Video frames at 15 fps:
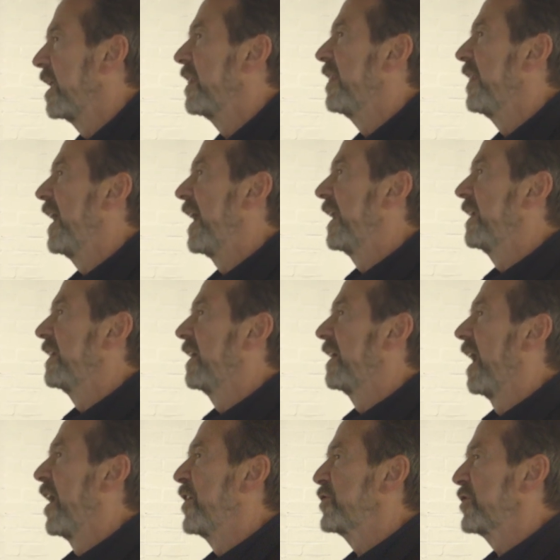that
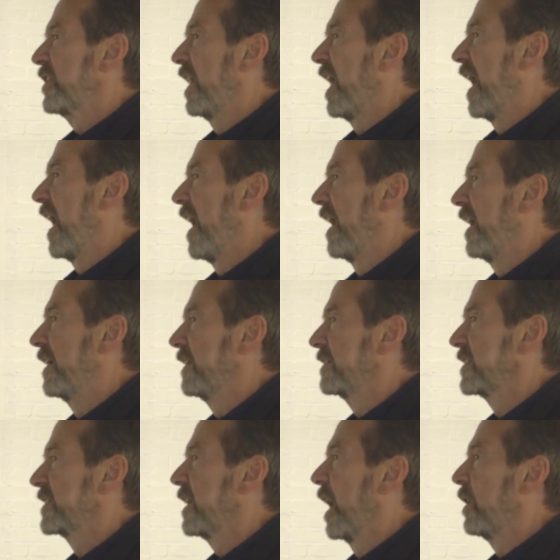
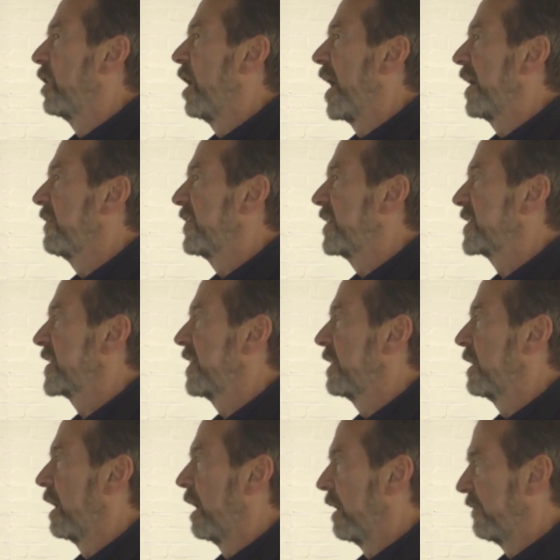underlines a lot of
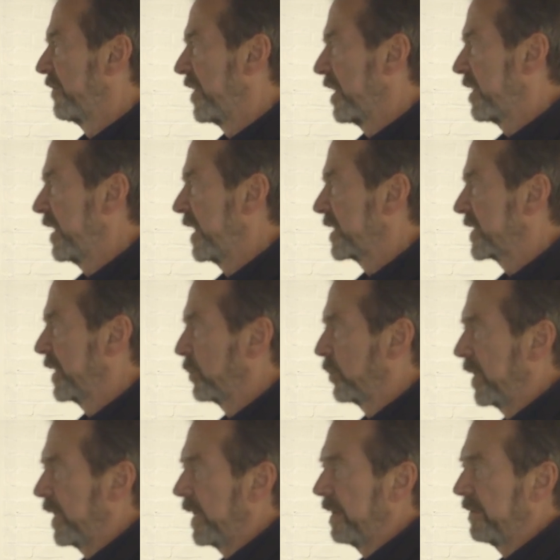the, of the things that
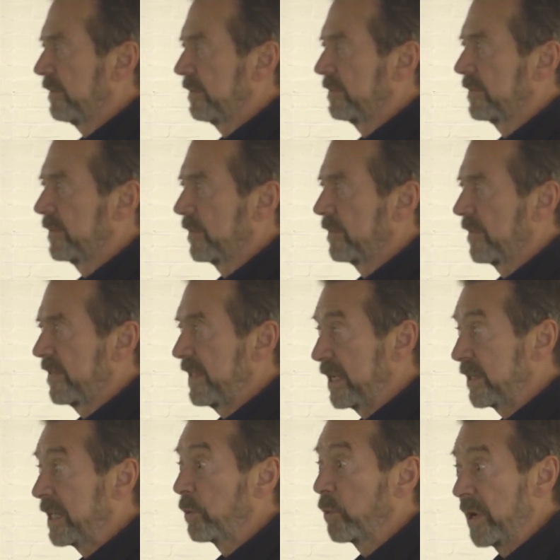we
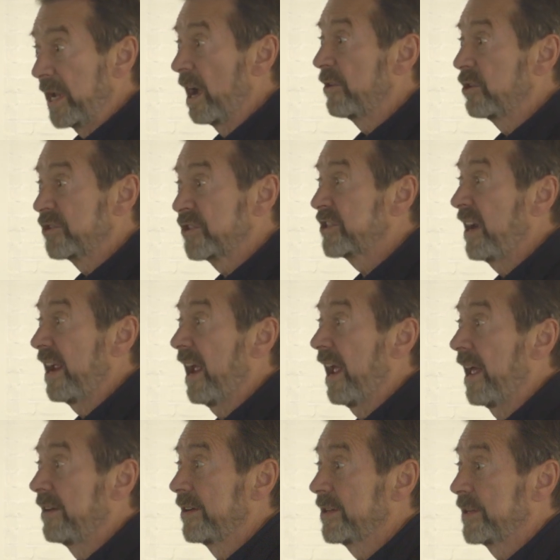think that we
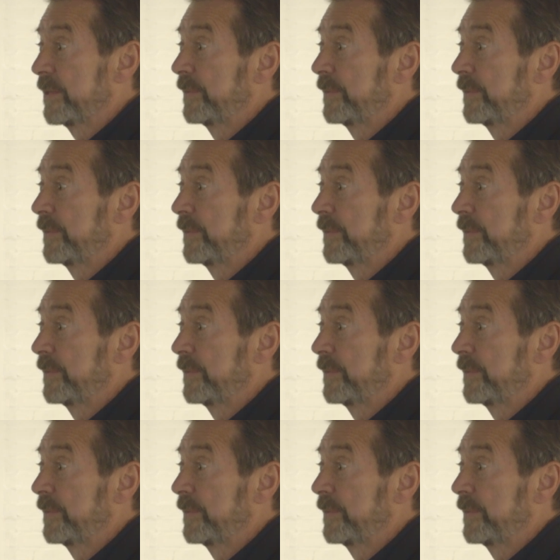understand.